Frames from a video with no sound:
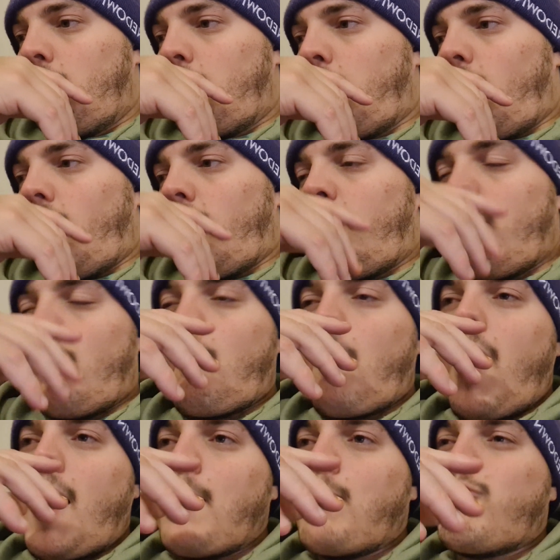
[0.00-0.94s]
But for
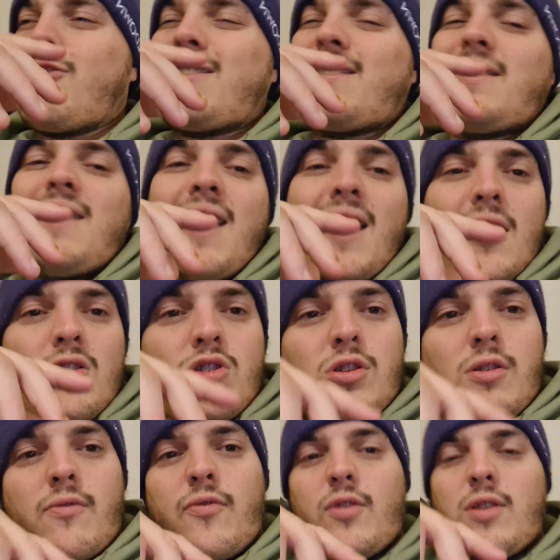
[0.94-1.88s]
my
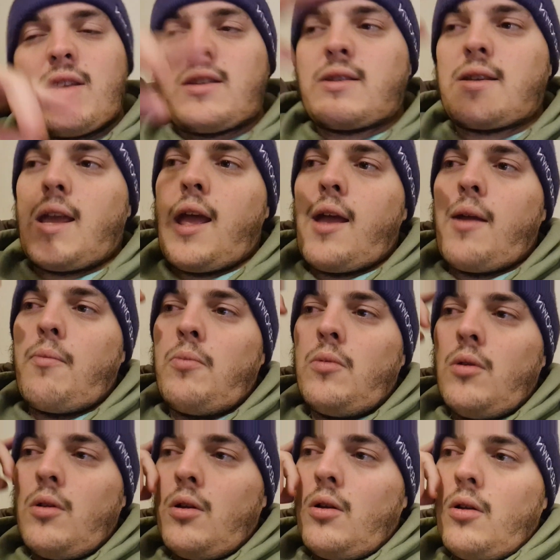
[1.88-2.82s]
prediction for this game,
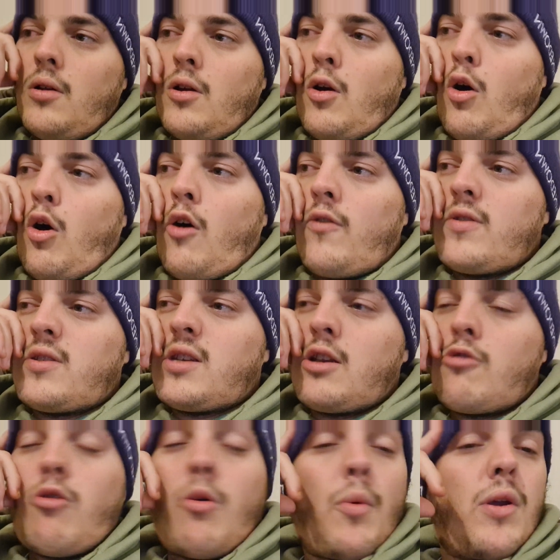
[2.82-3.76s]

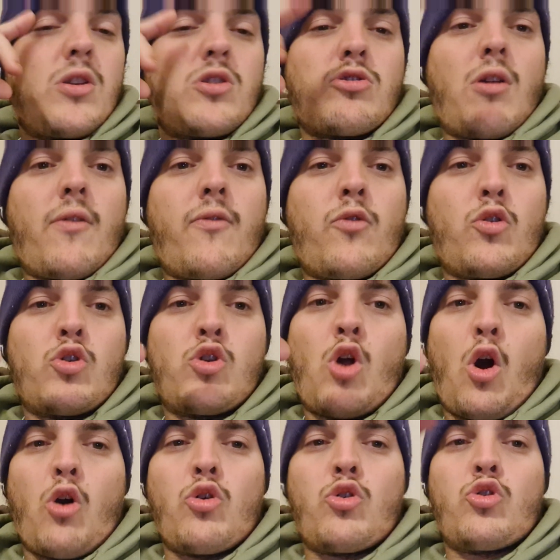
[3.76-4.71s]
obviously Croatia have
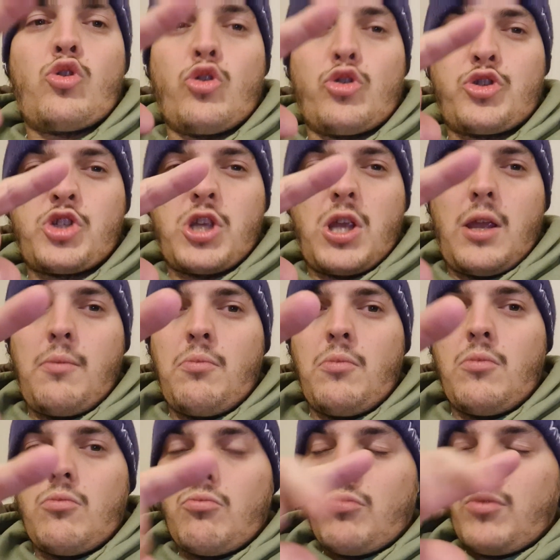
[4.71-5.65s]
got a good team.
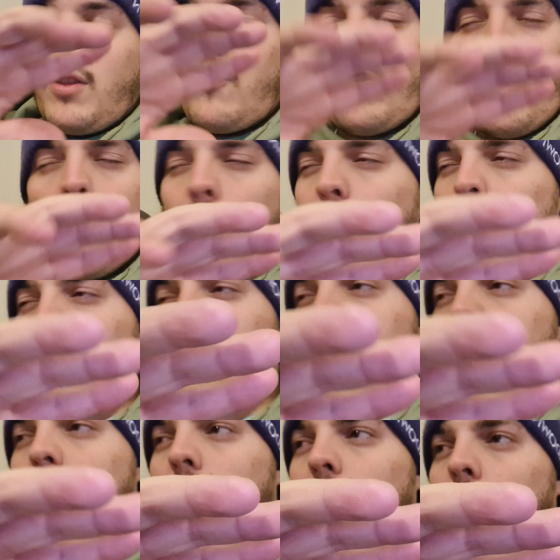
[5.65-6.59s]
They've got a good
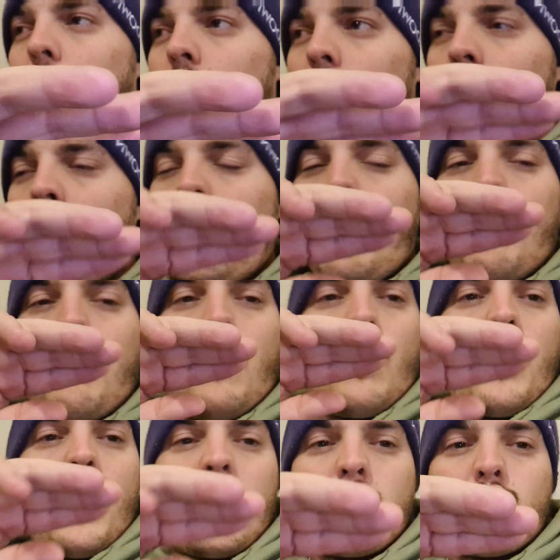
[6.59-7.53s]
team, but
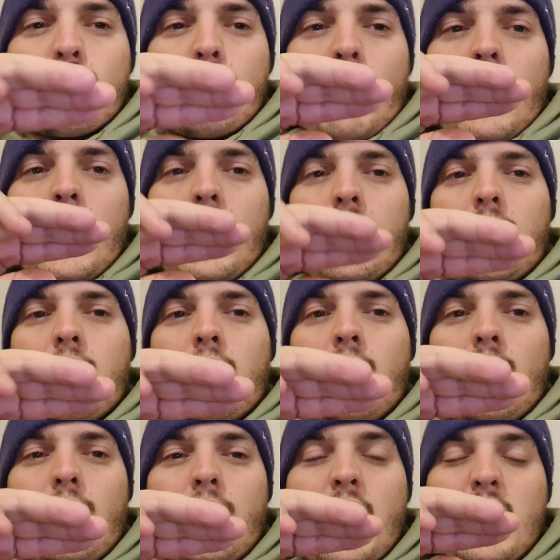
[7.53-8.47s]
their
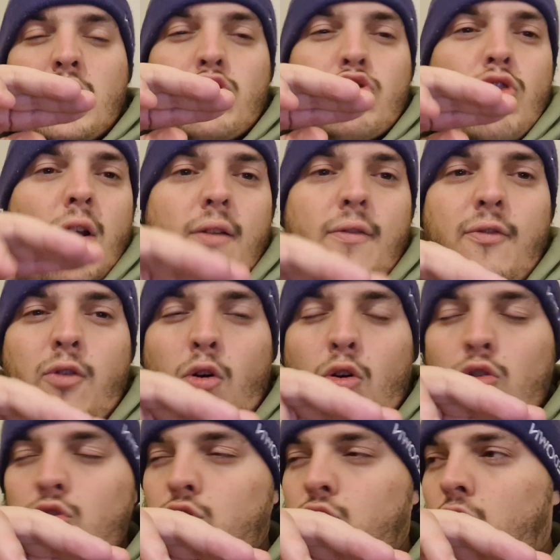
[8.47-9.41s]
strike, their strike
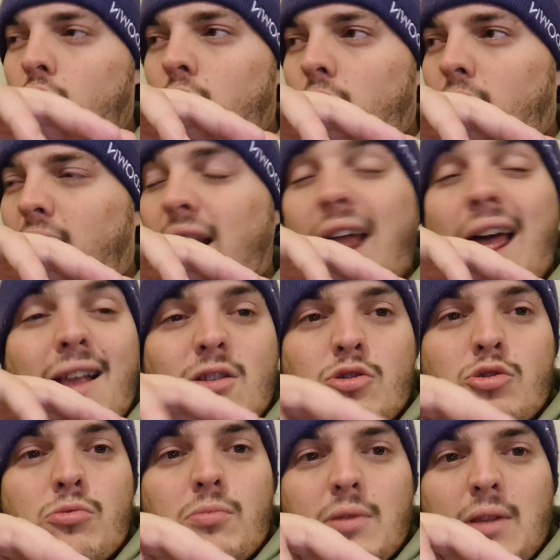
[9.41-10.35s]
force
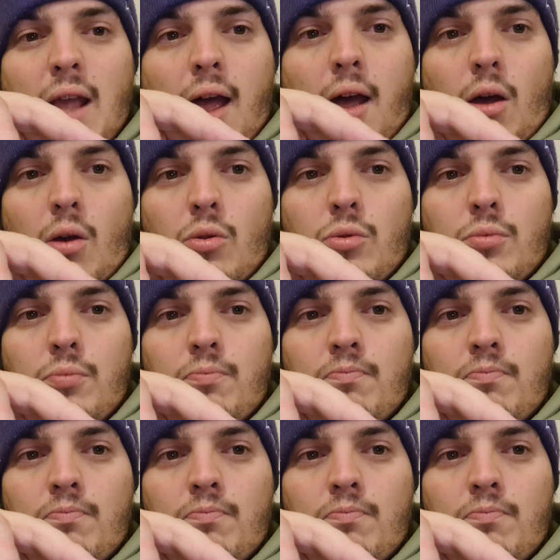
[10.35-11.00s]
lets them down.